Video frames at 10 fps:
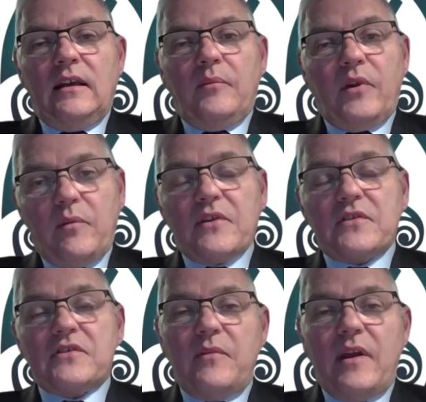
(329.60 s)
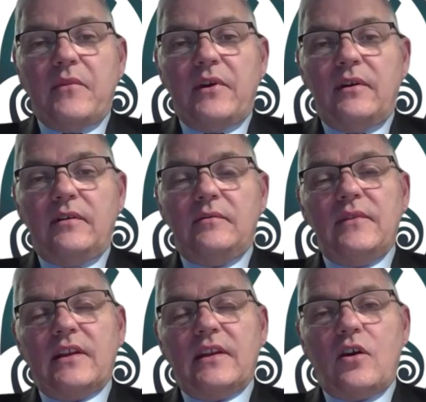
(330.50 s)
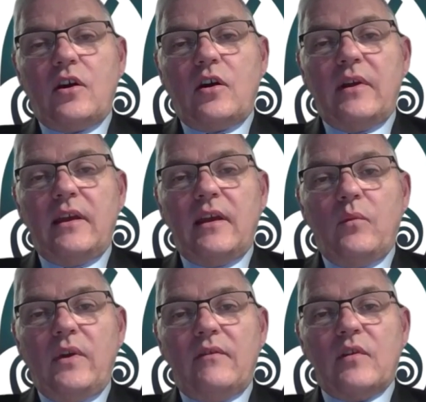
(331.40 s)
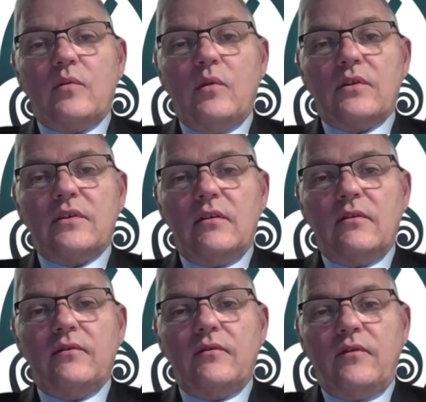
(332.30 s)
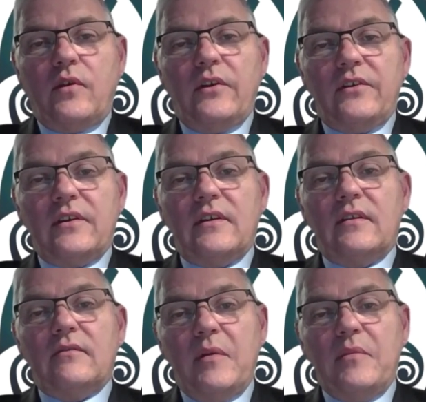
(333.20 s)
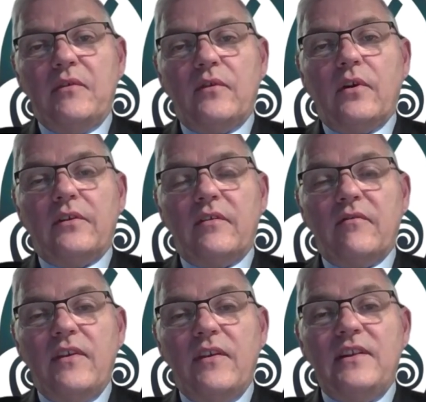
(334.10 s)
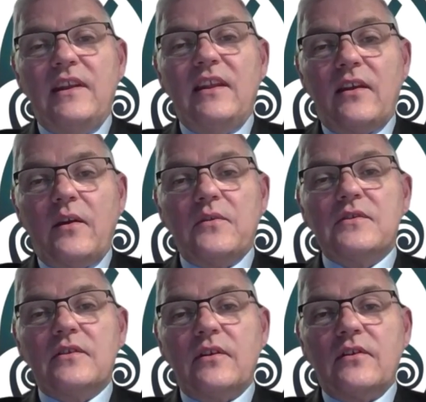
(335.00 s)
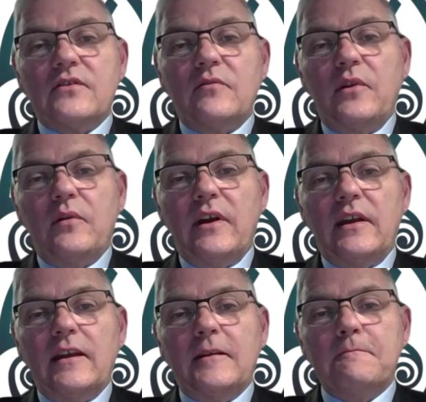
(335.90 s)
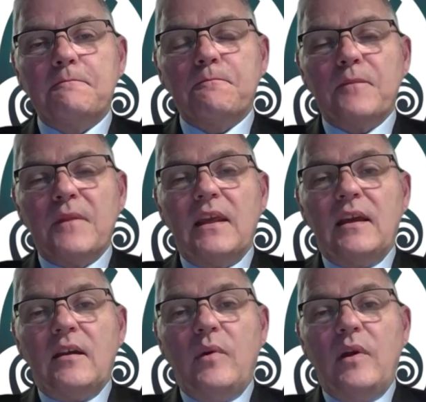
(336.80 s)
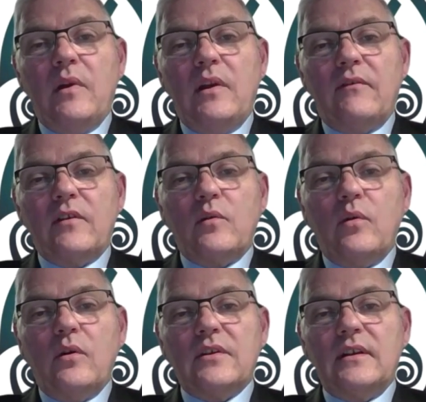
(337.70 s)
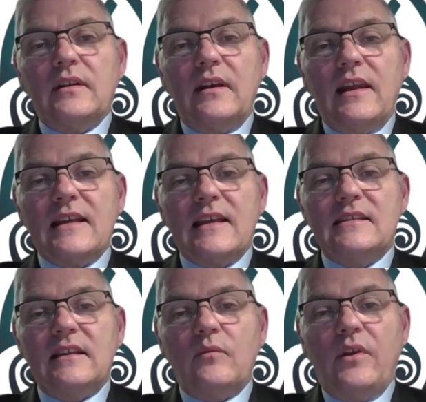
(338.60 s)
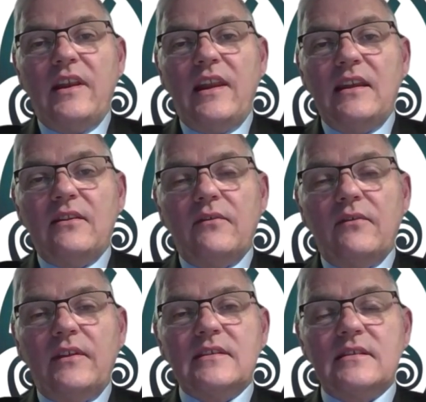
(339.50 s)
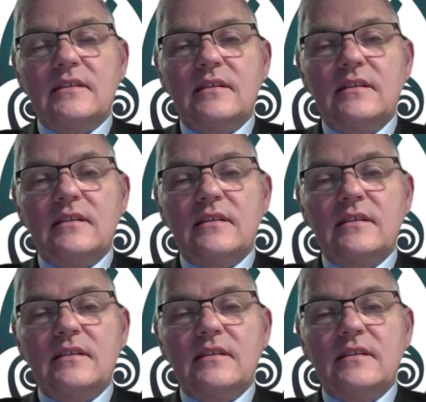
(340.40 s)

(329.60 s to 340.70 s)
But we must remember that Norway will have a quota of 400, maybe 450,000 tonnes of blue whiting. We will have a quota less than one ninth of this.